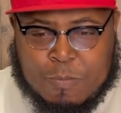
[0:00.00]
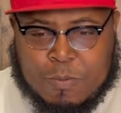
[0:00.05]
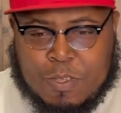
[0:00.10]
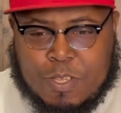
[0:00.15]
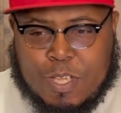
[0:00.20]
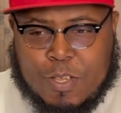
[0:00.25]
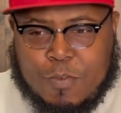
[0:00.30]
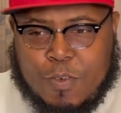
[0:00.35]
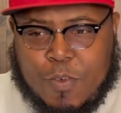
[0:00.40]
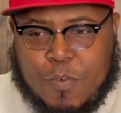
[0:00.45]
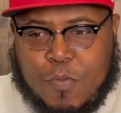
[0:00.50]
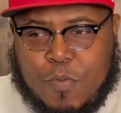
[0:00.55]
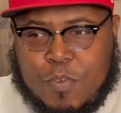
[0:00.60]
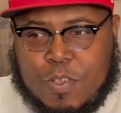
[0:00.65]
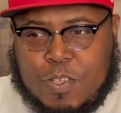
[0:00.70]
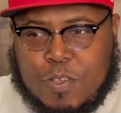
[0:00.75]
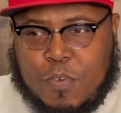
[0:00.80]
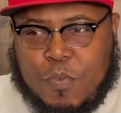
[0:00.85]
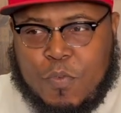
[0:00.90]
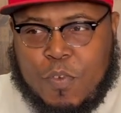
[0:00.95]
to
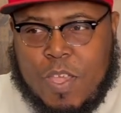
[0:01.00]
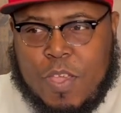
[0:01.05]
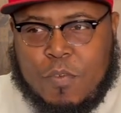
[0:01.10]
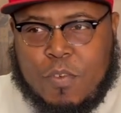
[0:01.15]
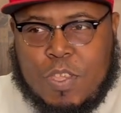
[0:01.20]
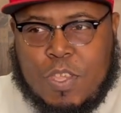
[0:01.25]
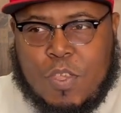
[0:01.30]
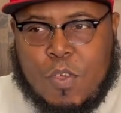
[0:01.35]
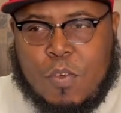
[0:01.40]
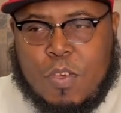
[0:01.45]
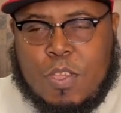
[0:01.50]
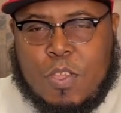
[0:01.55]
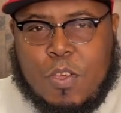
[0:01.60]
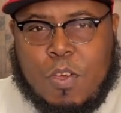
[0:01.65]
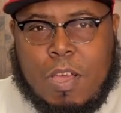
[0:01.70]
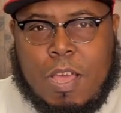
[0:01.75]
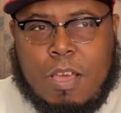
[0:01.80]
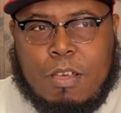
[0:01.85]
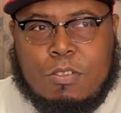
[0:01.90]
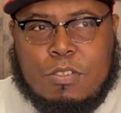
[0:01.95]
favor you and
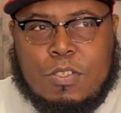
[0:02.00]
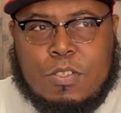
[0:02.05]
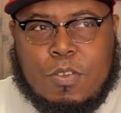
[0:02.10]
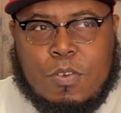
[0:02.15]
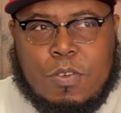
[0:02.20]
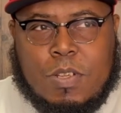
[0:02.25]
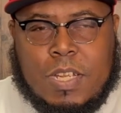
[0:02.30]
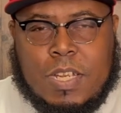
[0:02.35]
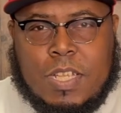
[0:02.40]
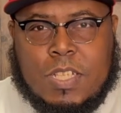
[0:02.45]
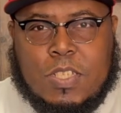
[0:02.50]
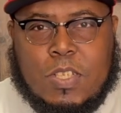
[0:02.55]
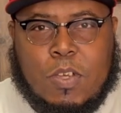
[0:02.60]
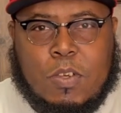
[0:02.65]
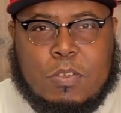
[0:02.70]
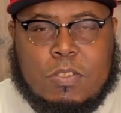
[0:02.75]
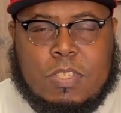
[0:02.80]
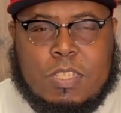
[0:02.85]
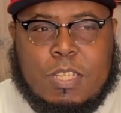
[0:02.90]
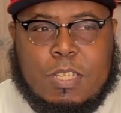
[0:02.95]
your household. And this
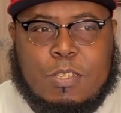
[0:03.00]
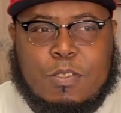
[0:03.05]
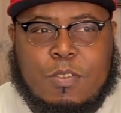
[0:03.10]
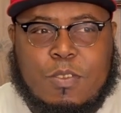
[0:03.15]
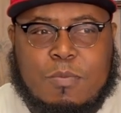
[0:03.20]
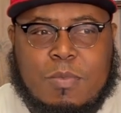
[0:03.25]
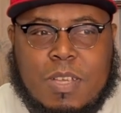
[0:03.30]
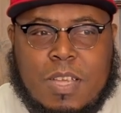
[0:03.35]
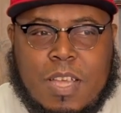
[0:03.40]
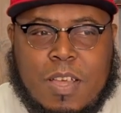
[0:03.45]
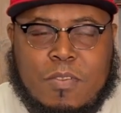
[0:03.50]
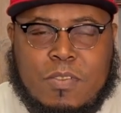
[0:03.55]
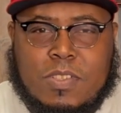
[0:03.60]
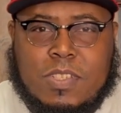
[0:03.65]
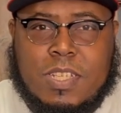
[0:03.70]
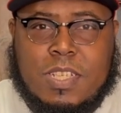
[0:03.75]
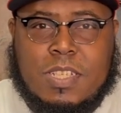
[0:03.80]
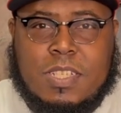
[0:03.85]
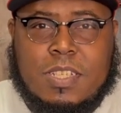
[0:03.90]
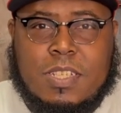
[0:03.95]
all stems from a
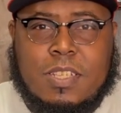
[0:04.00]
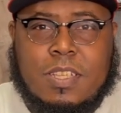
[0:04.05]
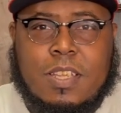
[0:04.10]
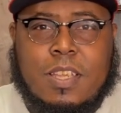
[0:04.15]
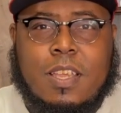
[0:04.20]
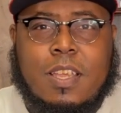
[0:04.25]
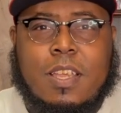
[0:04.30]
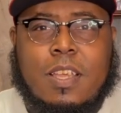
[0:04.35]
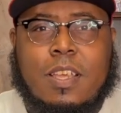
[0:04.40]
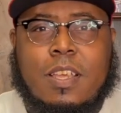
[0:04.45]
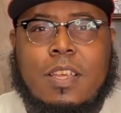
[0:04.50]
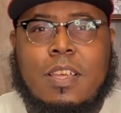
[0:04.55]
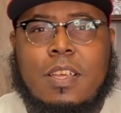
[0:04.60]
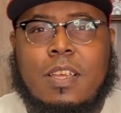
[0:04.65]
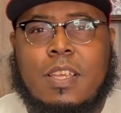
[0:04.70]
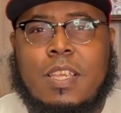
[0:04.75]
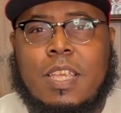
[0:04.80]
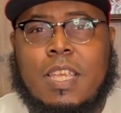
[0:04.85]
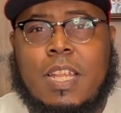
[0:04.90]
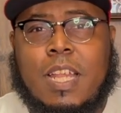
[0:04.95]
conversation,
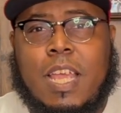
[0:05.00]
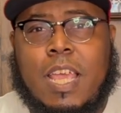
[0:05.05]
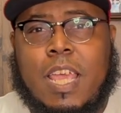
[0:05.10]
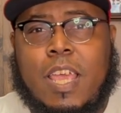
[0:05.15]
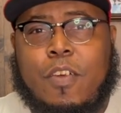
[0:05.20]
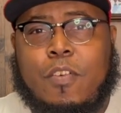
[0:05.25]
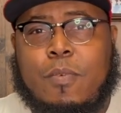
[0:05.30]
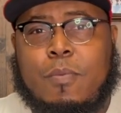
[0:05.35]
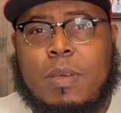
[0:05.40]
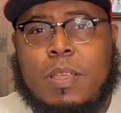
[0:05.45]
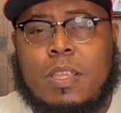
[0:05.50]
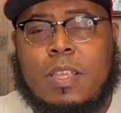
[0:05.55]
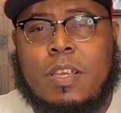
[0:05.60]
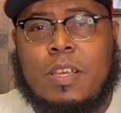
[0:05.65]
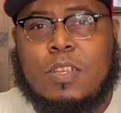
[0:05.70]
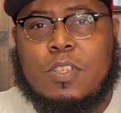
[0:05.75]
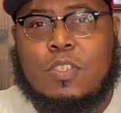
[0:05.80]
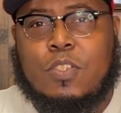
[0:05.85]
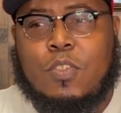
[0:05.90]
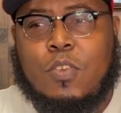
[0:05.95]
again, I had with my
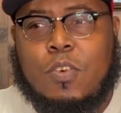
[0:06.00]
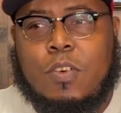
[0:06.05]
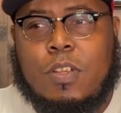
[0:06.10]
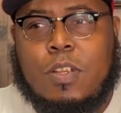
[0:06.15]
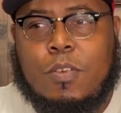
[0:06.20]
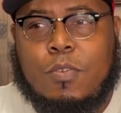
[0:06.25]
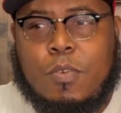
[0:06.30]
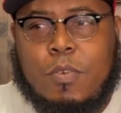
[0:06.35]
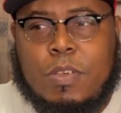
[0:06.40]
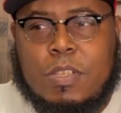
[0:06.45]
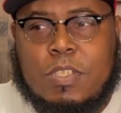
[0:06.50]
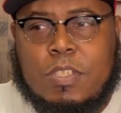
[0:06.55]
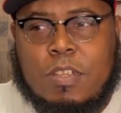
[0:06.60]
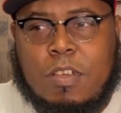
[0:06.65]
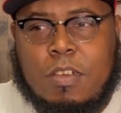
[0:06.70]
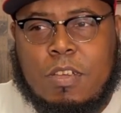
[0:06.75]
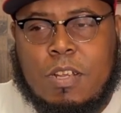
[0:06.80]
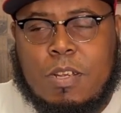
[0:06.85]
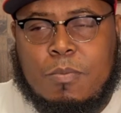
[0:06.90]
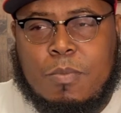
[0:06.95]
youngest daughter when we was
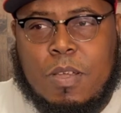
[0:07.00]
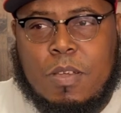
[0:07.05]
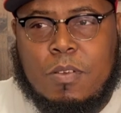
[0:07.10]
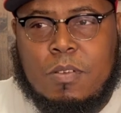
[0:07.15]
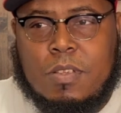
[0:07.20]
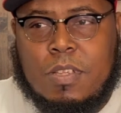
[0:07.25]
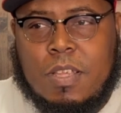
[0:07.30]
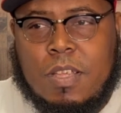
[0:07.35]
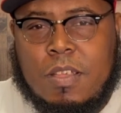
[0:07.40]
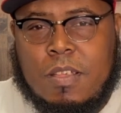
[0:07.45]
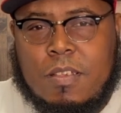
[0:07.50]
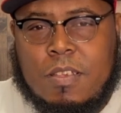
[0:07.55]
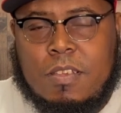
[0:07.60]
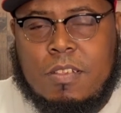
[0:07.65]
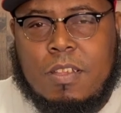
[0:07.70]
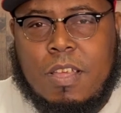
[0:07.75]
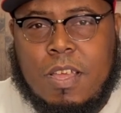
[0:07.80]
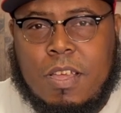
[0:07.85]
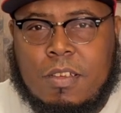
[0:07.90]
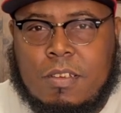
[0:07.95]
talking about, you
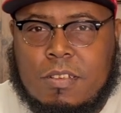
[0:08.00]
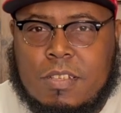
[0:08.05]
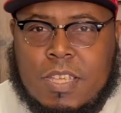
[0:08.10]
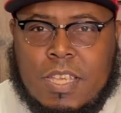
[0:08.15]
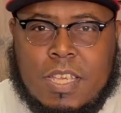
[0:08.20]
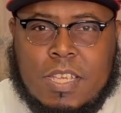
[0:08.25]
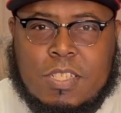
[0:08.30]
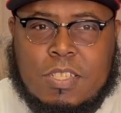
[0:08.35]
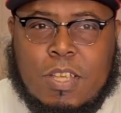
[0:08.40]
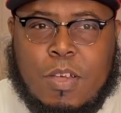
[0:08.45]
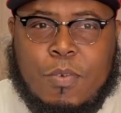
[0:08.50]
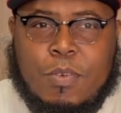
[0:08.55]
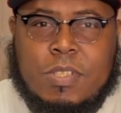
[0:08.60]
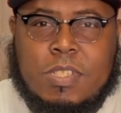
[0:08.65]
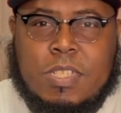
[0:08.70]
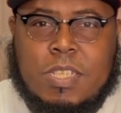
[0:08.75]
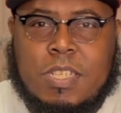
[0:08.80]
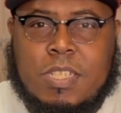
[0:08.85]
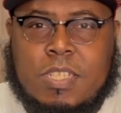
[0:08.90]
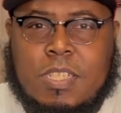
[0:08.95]
know, how kids always
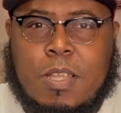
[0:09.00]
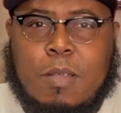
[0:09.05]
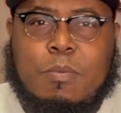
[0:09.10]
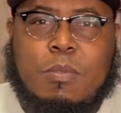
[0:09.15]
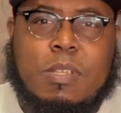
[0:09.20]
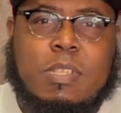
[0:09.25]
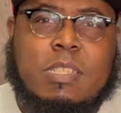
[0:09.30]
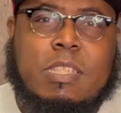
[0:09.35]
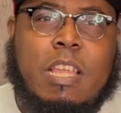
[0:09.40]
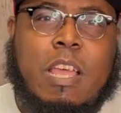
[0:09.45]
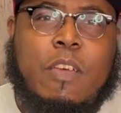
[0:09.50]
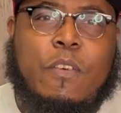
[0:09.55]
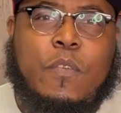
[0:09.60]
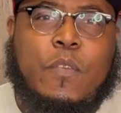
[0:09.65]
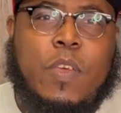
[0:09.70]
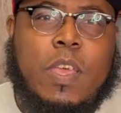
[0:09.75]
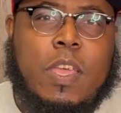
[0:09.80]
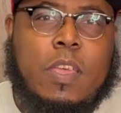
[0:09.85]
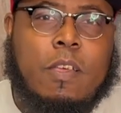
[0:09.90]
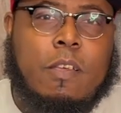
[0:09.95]
saying something's not
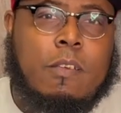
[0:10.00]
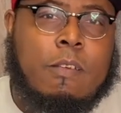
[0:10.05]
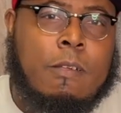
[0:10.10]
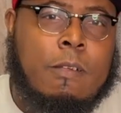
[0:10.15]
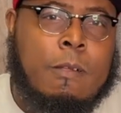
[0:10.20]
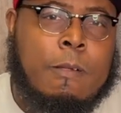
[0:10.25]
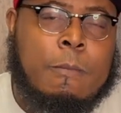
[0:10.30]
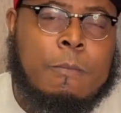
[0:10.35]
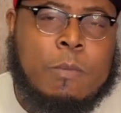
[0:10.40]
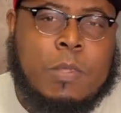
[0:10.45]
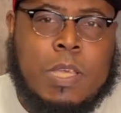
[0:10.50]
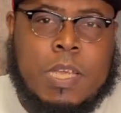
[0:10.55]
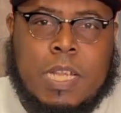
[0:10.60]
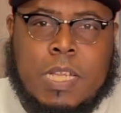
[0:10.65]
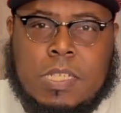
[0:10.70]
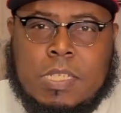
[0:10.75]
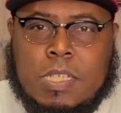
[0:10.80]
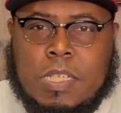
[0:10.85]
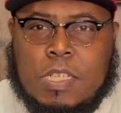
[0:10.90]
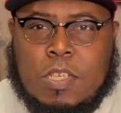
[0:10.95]
fair. And I
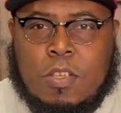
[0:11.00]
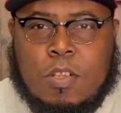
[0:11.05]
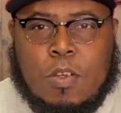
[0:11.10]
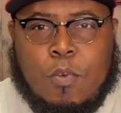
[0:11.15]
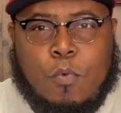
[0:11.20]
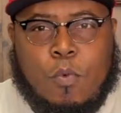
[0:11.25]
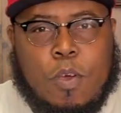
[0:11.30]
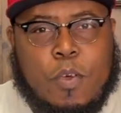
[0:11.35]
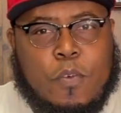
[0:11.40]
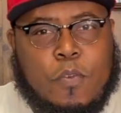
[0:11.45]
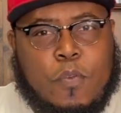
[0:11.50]
said, you don't want